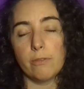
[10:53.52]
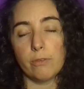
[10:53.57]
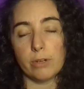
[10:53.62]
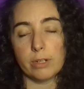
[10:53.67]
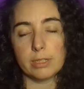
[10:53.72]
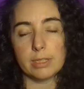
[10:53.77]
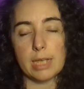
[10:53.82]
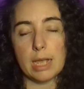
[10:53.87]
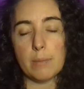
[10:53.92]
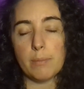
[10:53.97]

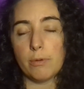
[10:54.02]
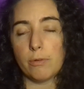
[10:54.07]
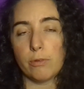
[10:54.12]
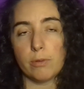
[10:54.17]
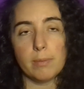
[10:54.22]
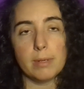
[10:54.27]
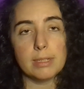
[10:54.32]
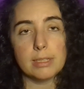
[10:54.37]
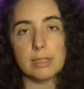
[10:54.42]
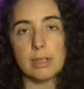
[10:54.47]
For example,
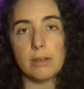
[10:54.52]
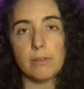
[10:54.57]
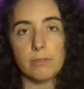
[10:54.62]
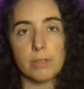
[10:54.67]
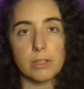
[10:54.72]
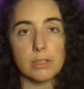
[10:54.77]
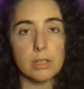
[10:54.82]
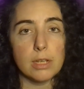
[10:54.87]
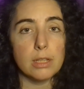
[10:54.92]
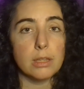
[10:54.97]
for
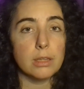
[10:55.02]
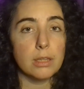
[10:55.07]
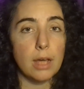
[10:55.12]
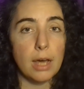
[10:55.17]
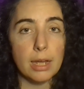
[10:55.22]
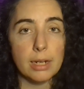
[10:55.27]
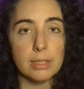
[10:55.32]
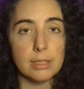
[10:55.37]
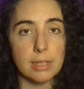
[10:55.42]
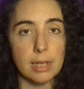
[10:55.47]
myself, there's a
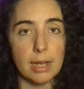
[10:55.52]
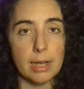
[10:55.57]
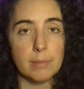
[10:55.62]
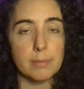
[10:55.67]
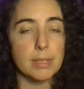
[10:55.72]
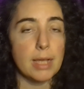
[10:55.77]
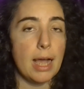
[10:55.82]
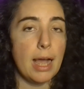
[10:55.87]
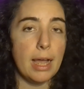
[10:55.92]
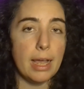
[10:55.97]
lot of
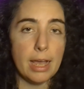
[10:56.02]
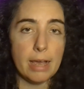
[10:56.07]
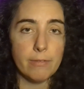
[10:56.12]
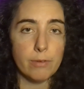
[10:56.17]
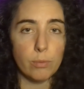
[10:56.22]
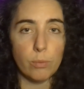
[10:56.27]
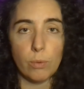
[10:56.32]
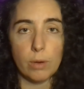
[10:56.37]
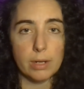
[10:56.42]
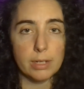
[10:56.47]
times I
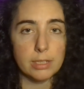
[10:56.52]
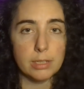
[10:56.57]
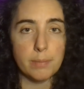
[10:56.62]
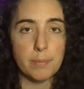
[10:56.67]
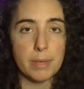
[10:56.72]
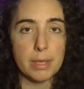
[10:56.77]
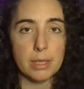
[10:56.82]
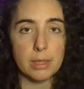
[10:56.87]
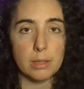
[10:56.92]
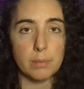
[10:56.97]
haven't wanted to
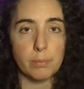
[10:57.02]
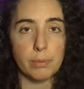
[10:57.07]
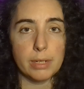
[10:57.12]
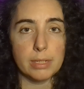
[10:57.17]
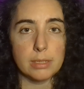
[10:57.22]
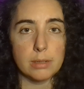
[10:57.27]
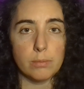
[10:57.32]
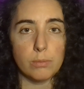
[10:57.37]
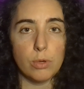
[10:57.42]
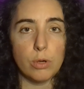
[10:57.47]
be in the
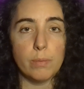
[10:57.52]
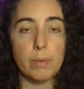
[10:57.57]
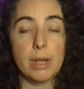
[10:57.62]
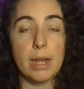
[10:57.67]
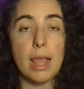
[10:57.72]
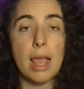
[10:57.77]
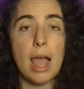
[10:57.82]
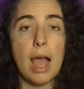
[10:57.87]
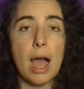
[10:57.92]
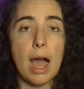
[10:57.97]
present moment.
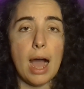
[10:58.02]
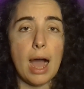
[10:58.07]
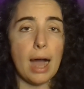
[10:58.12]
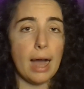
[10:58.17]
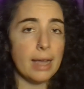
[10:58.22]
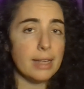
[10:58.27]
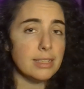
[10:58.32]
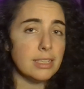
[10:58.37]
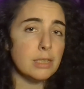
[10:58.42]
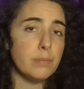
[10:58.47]

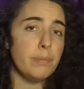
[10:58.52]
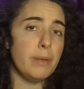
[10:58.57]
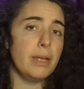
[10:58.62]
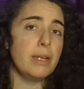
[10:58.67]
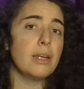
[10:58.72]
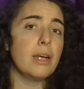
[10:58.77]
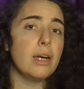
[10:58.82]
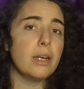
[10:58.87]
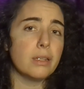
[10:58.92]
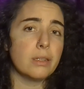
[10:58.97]
I
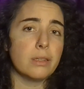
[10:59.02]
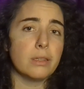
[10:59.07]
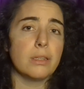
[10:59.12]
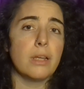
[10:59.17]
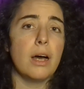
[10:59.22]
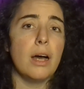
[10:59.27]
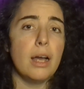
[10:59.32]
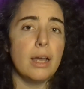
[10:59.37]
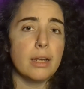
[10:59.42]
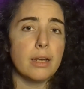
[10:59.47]
spent a
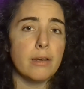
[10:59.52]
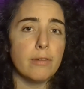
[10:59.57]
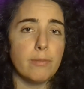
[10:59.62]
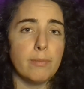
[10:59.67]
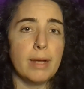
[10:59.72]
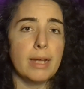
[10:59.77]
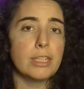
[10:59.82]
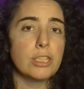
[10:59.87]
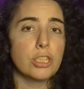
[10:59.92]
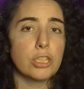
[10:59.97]
lot of
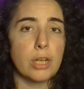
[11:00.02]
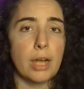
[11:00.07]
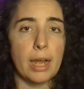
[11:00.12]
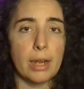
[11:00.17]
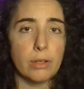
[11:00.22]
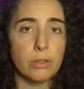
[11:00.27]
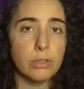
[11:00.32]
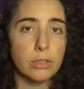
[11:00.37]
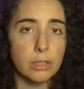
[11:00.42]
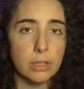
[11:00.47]
my
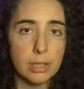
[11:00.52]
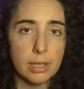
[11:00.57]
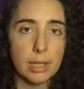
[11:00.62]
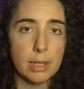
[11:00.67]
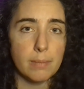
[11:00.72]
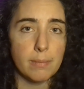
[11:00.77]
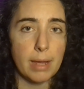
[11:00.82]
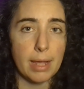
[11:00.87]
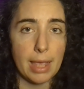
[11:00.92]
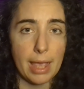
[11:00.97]
childhood
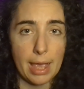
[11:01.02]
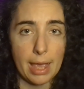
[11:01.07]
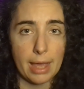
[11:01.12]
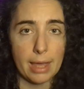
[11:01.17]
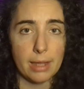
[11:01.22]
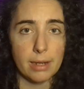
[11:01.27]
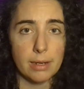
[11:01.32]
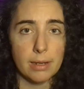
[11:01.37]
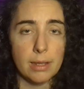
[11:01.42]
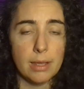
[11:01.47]
in my
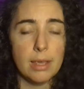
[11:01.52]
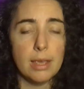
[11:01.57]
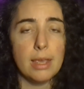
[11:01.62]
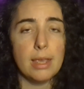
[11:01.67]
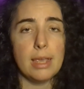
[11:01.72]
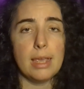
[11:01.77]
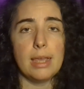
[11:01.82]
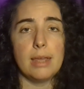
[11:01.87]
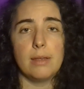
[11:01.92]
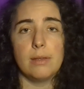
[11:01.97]
head
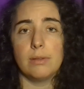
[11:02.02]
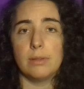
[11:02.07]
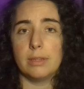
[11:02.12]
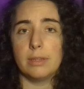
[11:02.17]
eh,